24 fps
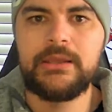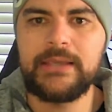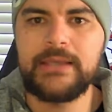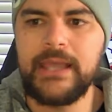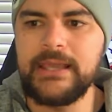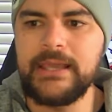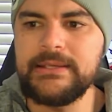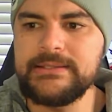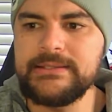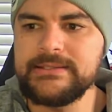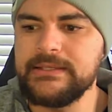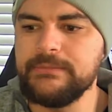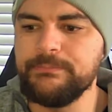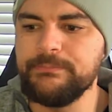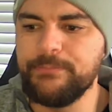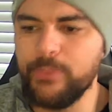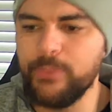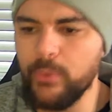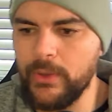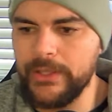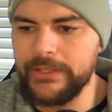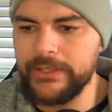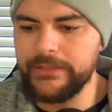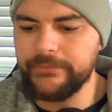Case in
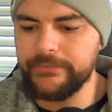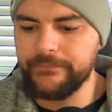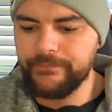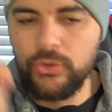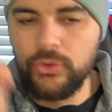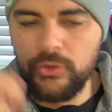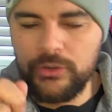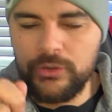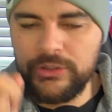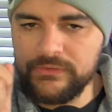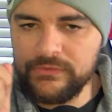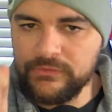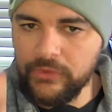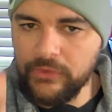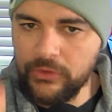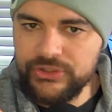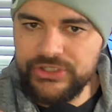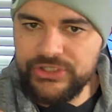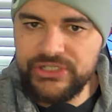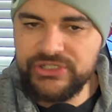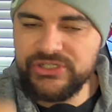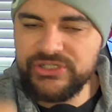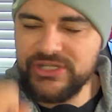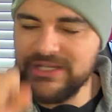point, Luka
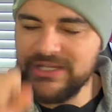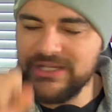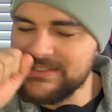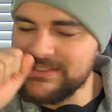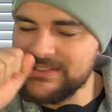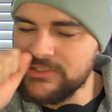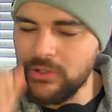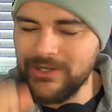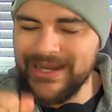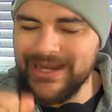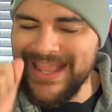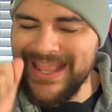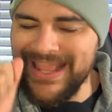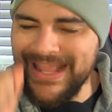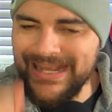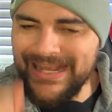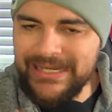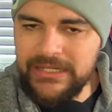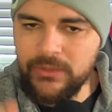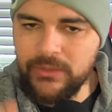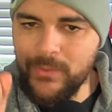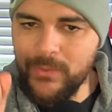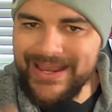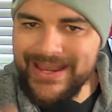Doncic is not
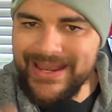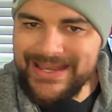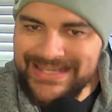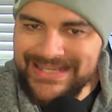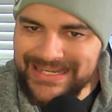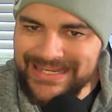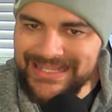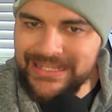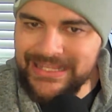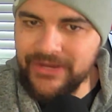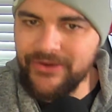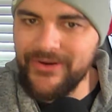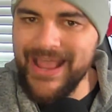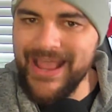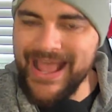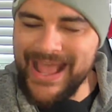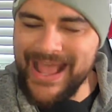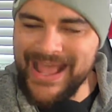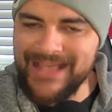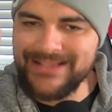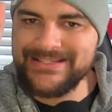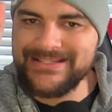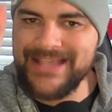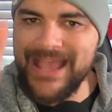anywhere near
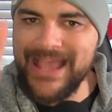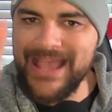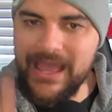as